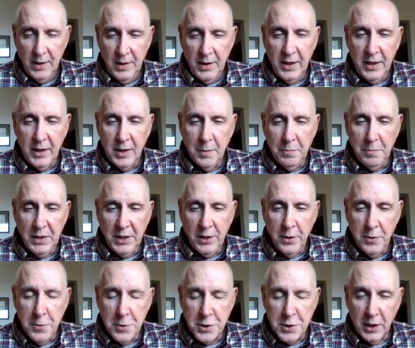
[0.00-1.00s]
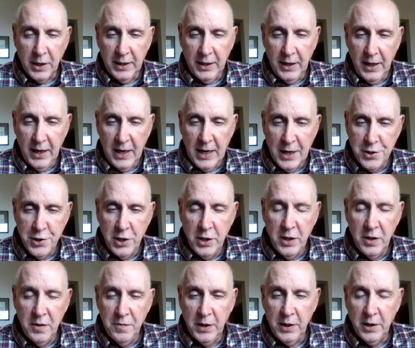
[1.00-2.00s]
It can be used like an
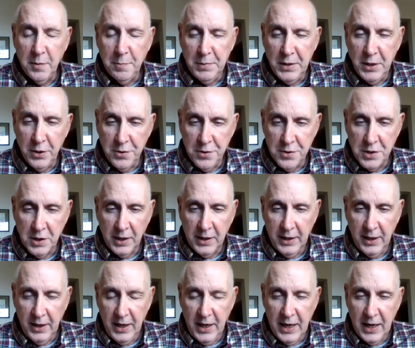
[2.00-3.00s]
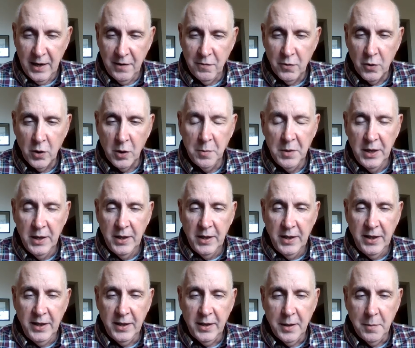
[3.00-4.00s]
adjective, it can be used like an adverb,
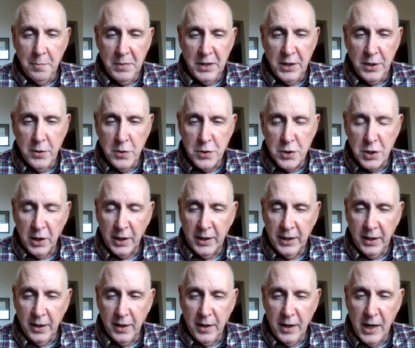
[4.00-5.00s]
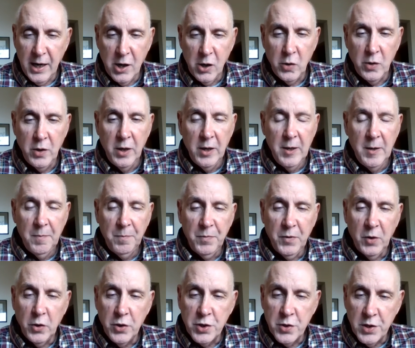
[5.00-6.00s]
it can be used like a noun.
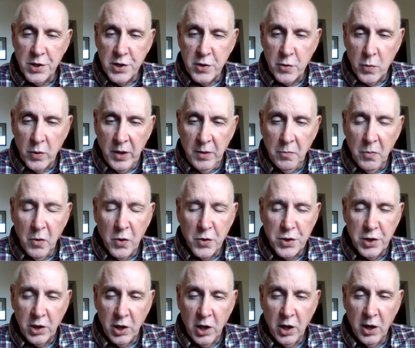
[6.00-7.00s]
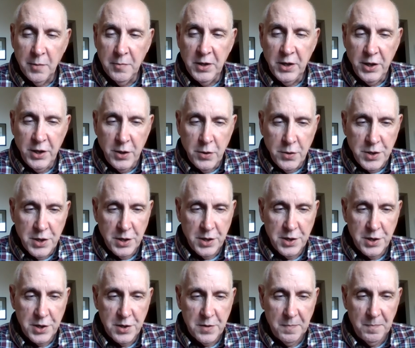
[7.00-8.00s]
Those are its 3 most common
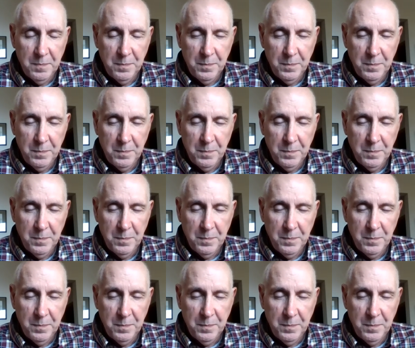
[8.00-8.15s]
uses.